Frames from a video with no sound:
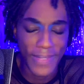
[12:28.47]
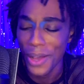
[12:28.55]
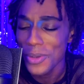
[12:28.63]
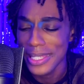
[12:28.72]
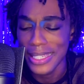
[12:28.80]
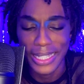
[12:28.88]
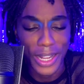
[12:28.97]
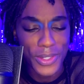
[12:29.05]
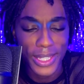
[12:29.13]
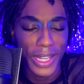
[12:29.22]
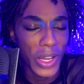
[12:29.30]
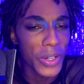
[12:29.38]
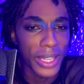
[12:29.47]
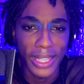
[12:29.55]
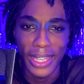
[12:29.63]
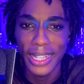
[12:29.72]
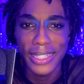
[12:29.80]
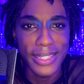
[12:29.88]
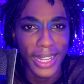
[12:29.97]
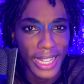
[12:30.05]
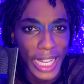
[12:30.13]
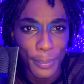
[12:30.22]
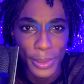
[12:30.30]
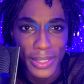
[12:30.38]
was it. I was like, okay, I can die
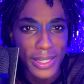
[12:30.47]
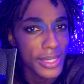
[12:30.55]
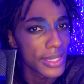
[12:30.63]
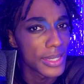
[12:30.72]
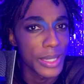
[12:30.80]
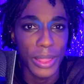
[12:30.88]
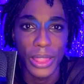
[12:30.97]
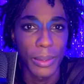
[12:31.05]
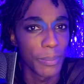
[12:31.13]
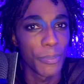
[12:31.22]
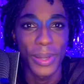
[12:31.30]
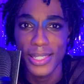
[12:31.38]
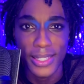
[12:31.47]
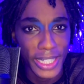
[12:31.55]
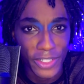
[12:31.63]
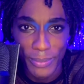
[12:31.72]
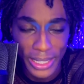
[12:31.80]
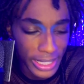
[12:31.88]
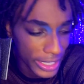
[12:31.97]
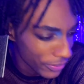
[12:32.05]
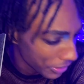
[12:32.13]
happy. This is the best night of my life.